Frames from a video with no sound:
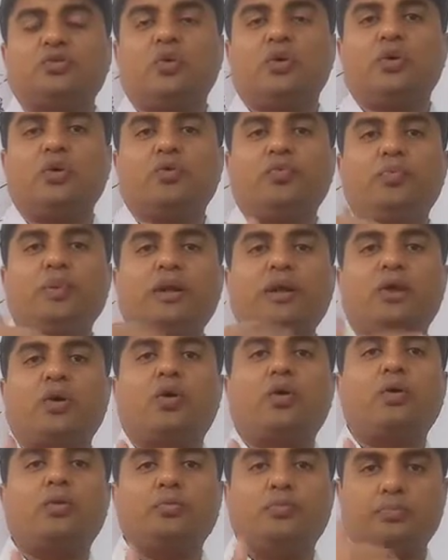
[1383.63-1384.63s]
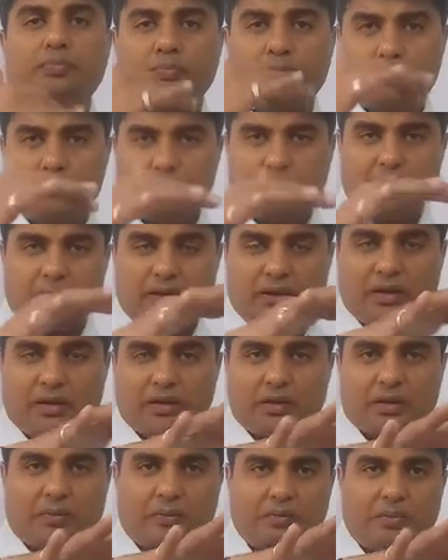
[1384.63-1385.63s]
going to be
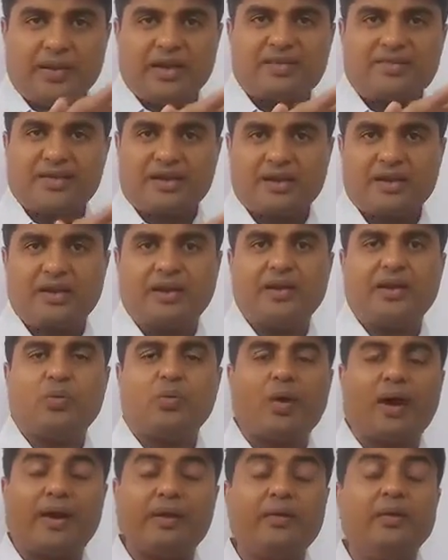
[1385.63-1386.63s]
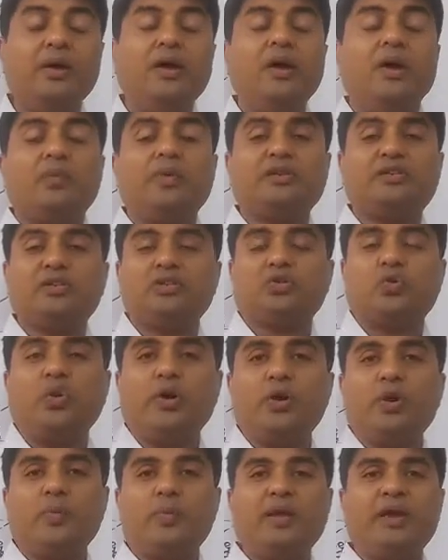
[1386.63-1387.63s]
basically a one which is
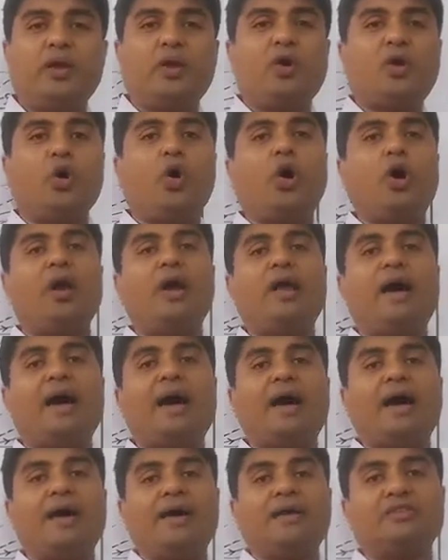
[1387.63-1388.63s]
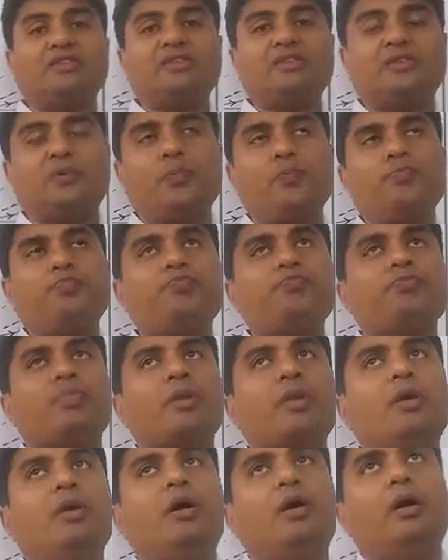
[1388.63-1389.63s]
going to be called as
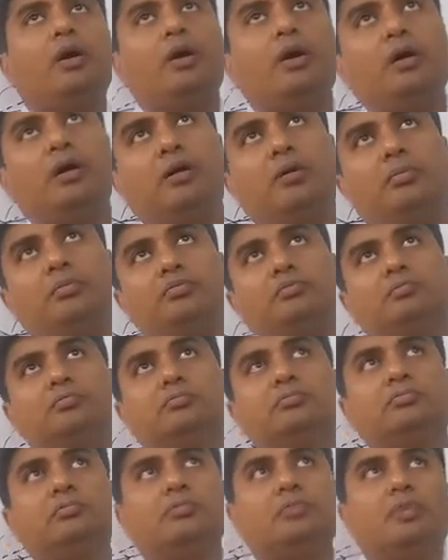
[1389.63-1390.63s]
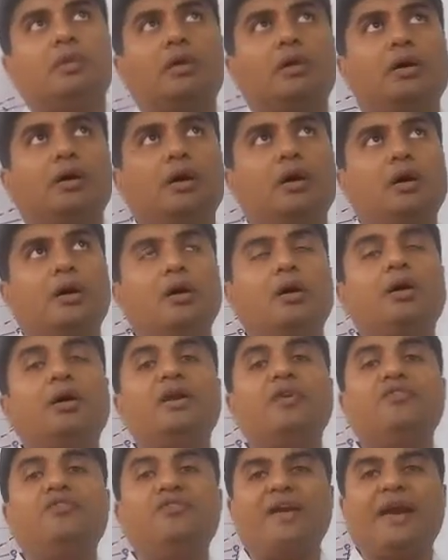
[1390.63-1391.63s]
a
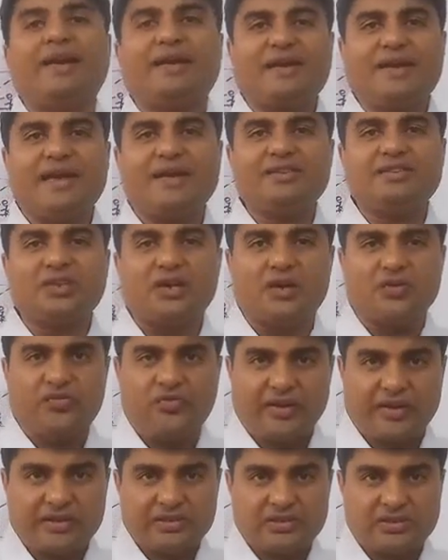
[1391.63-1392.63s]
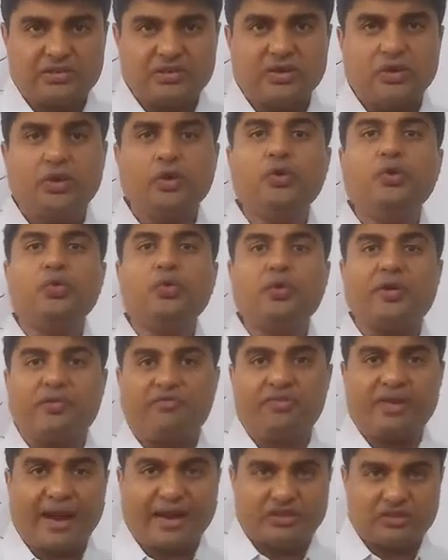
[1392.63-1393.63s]
reflecting surface due to
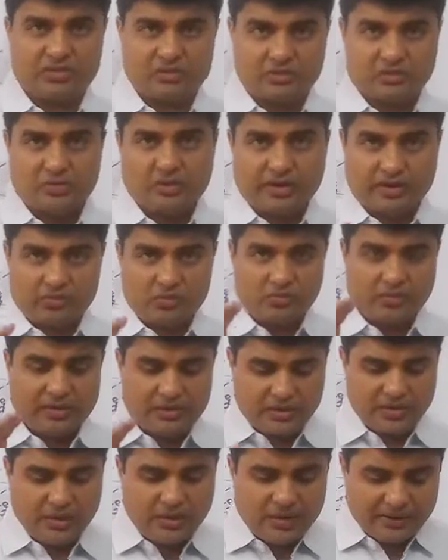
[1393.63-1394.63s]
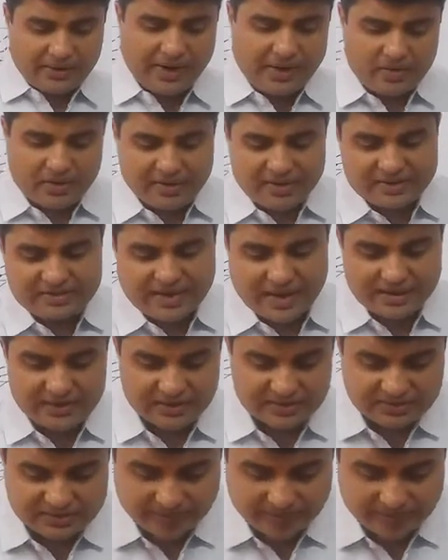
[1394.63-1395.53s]
refraction. Okay, we'll try to understand this